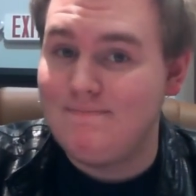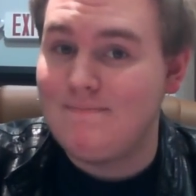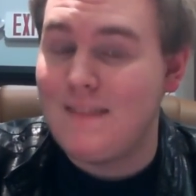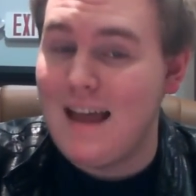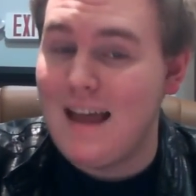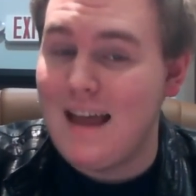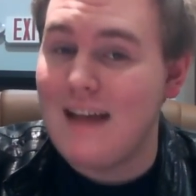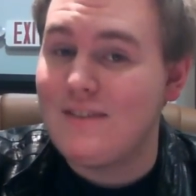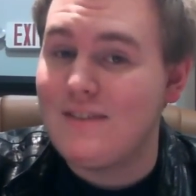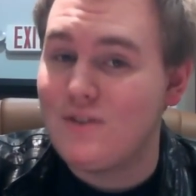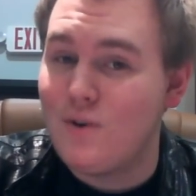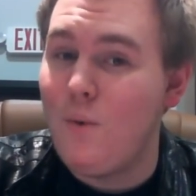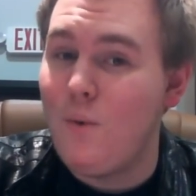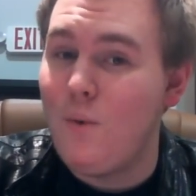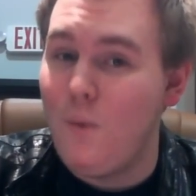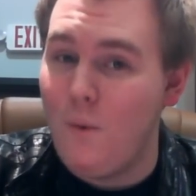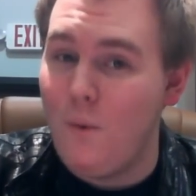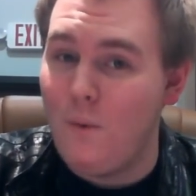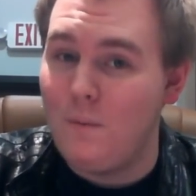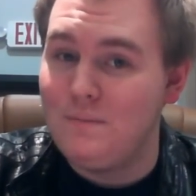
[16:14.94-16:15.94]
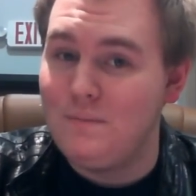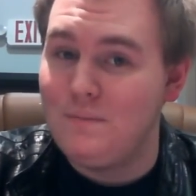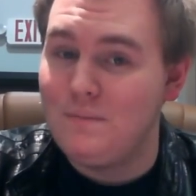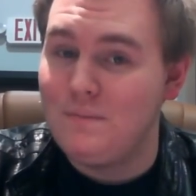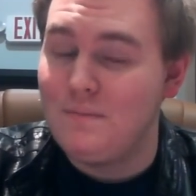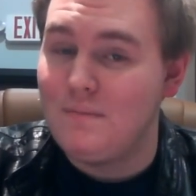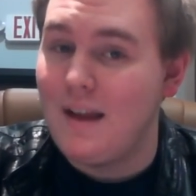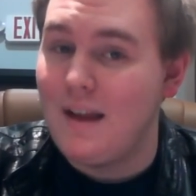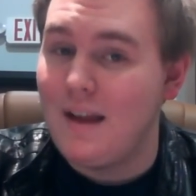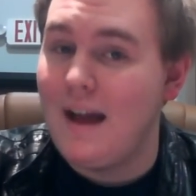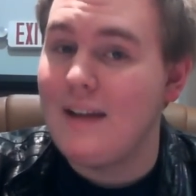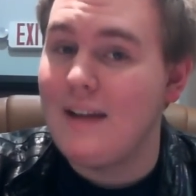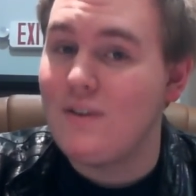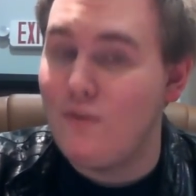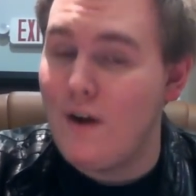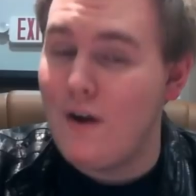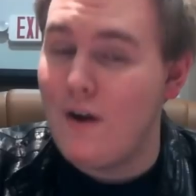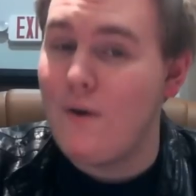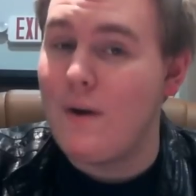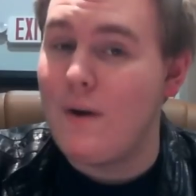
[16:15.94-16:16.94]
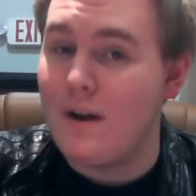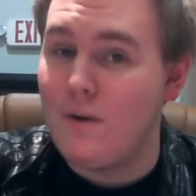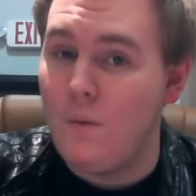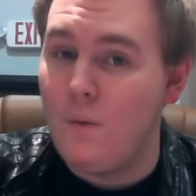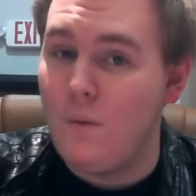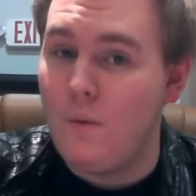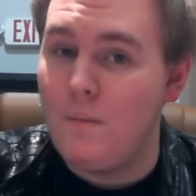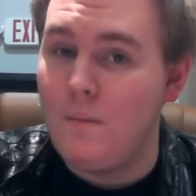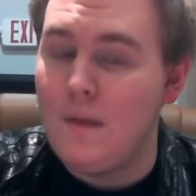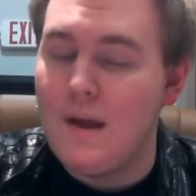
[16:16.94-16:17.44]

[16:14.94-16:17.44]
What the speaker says: That's cool. That's very cool.